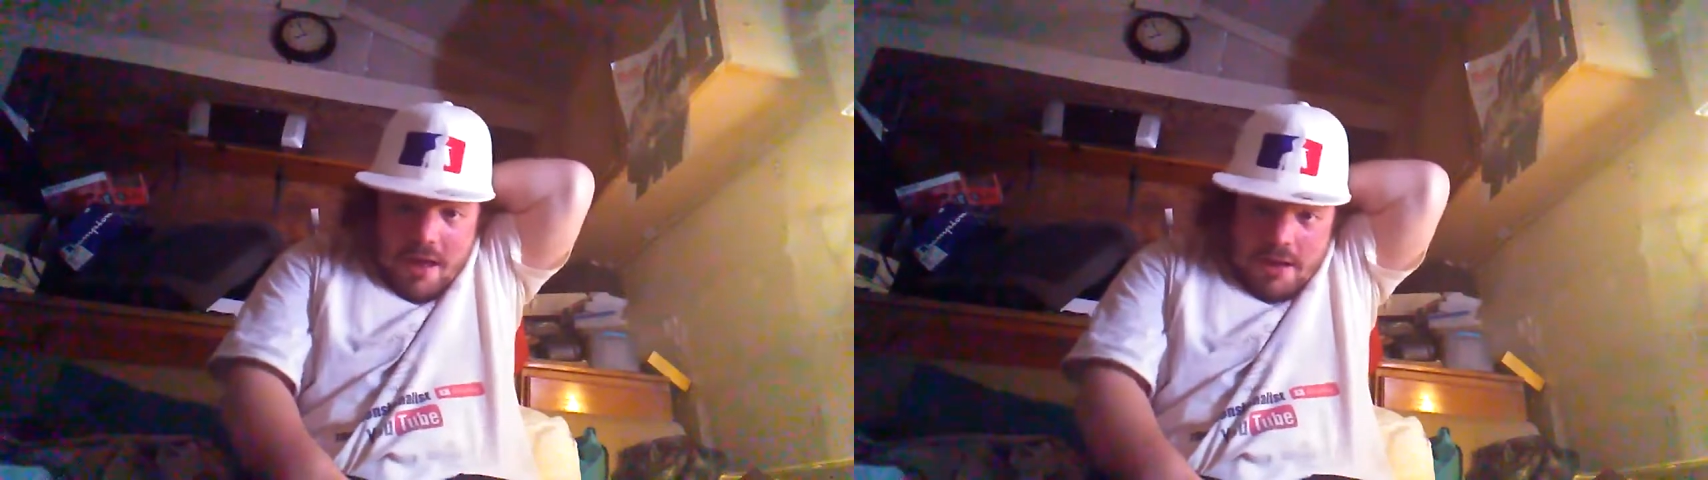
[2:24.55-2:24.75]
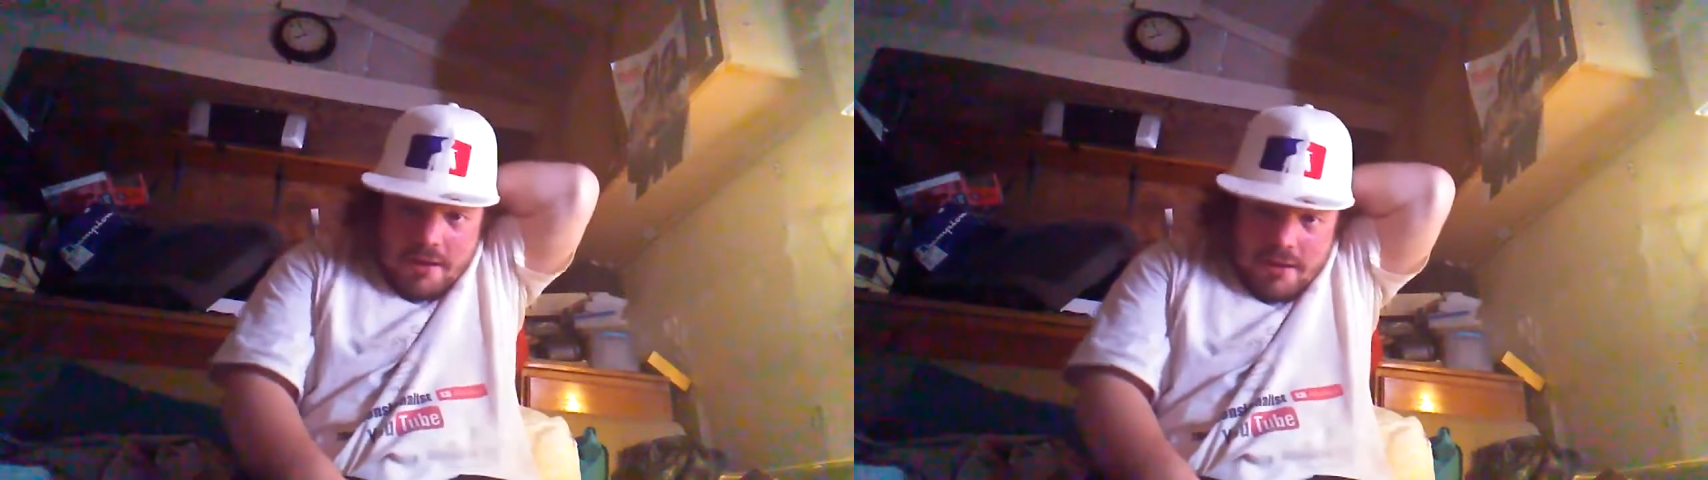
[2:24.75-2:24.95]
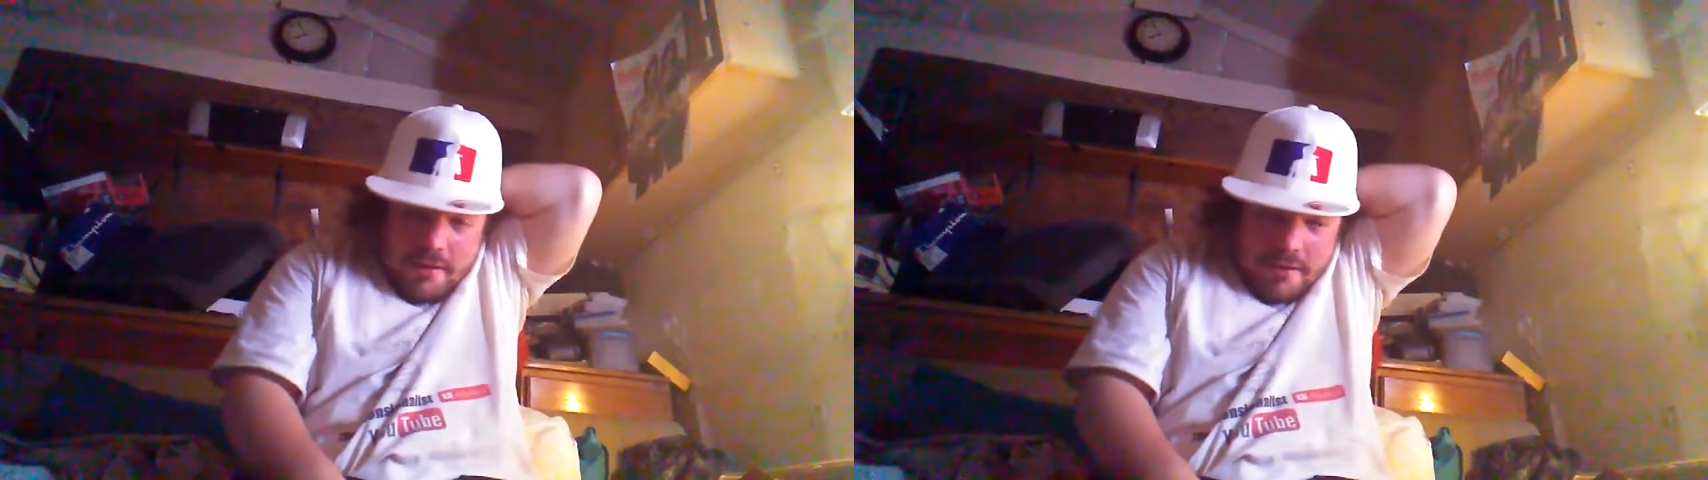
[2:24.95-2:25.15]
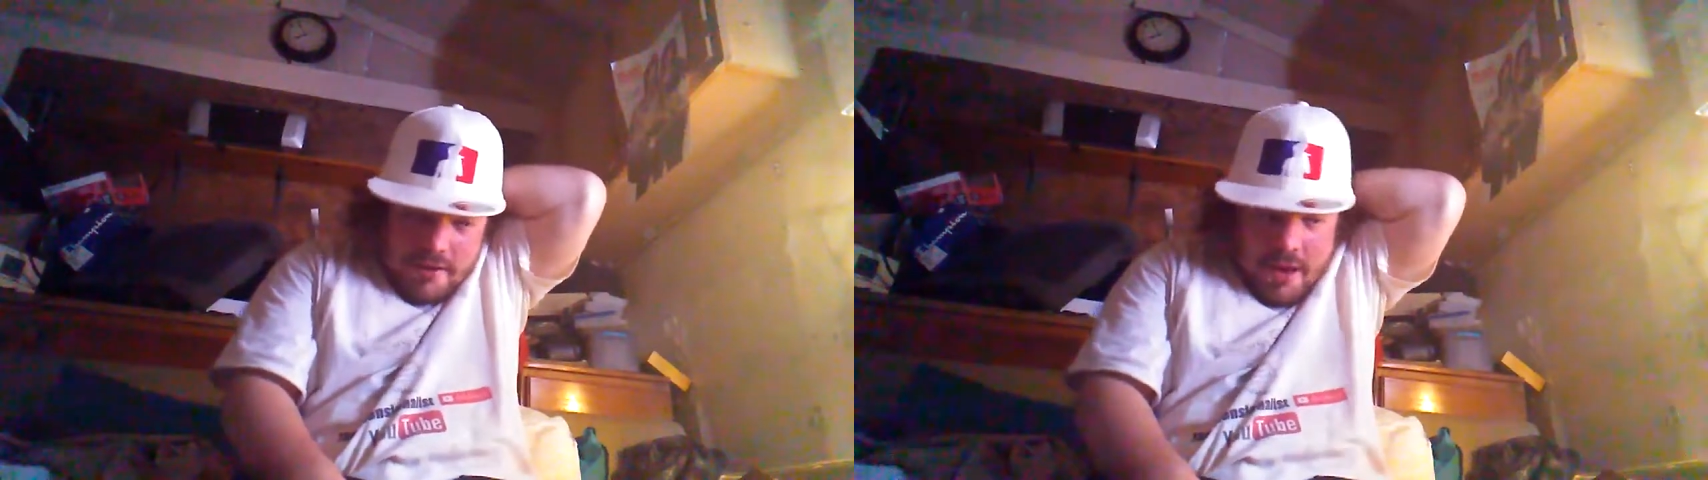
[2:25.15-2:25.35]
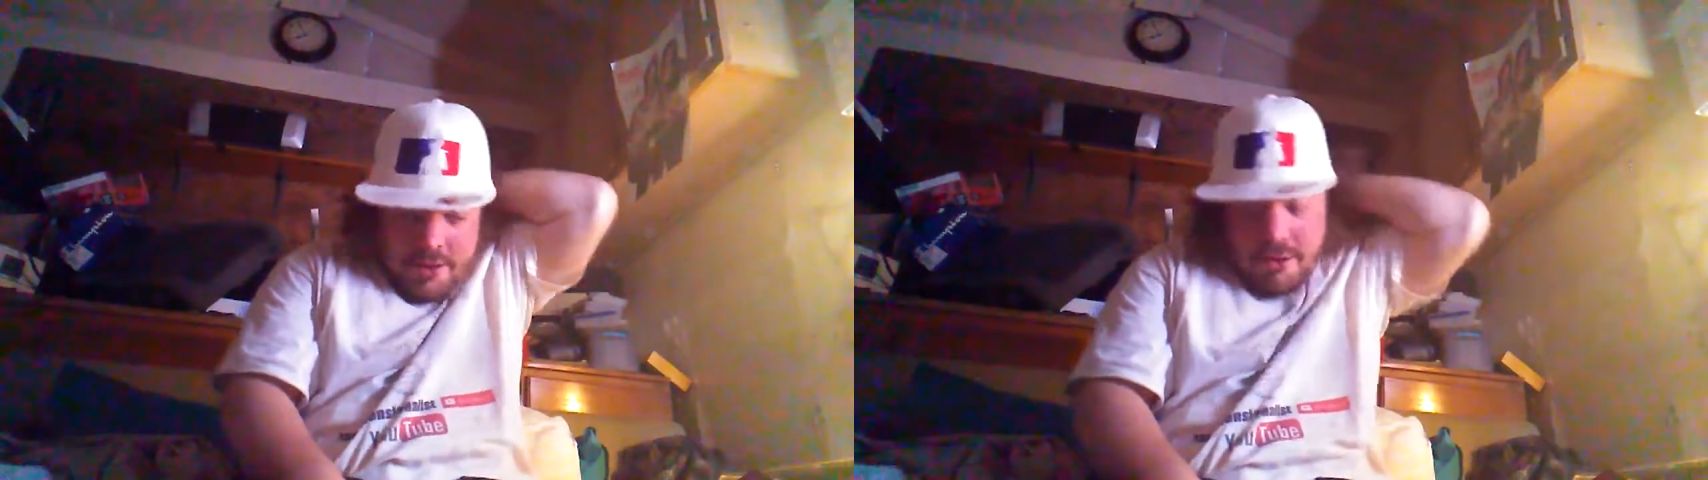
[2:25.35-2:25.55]

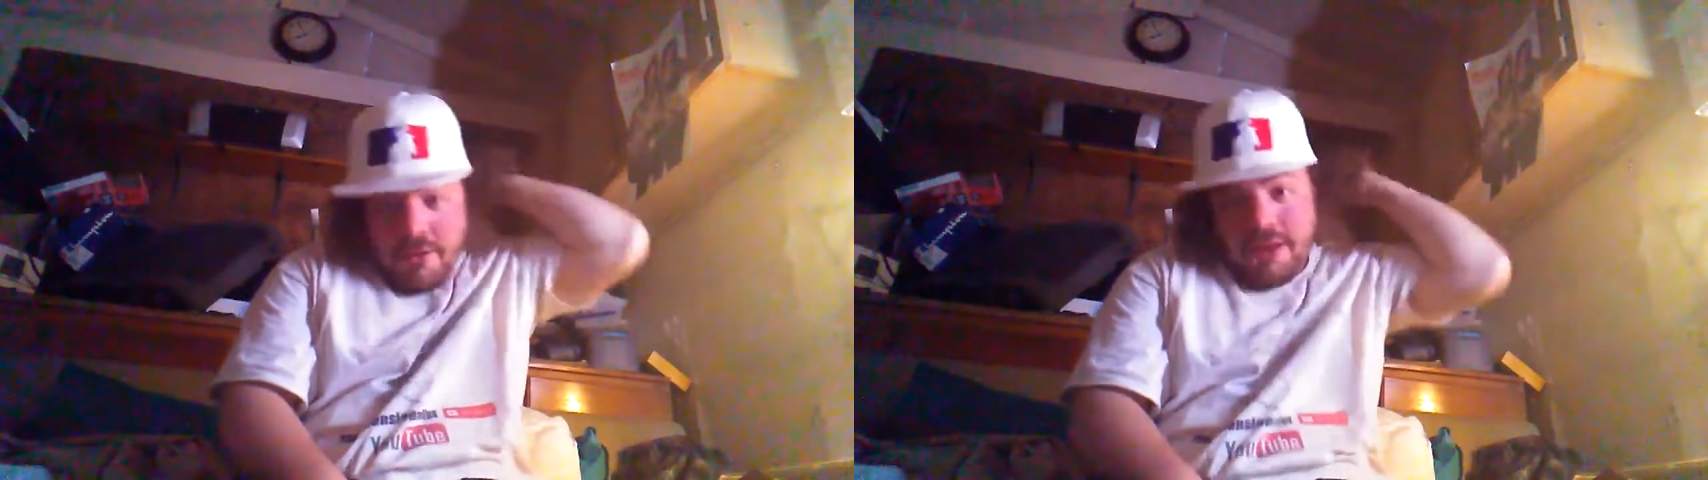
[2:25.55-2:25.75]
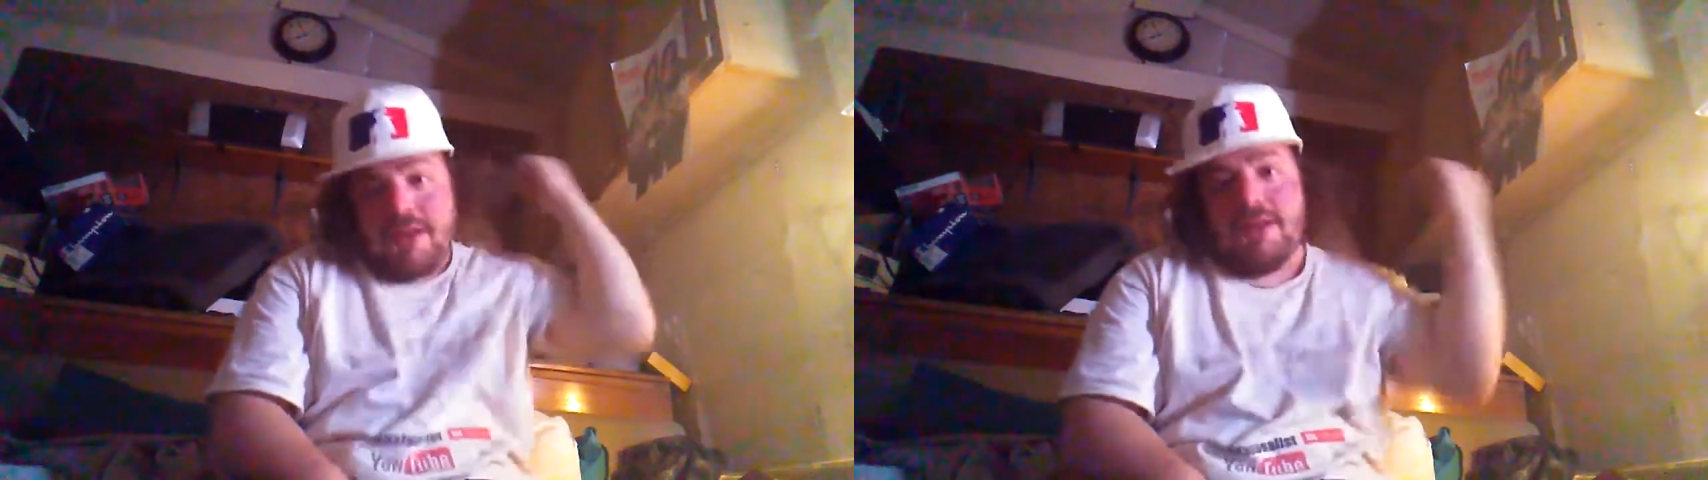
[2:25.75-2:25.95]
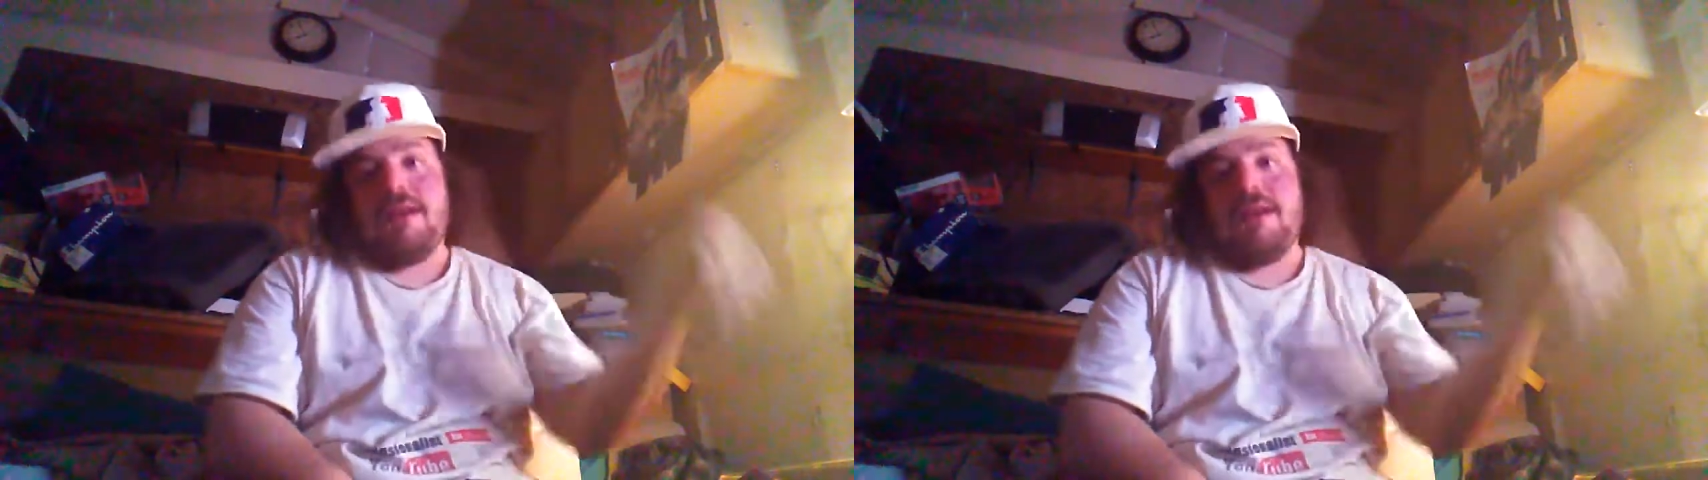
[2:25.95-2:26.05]
uh, I do it.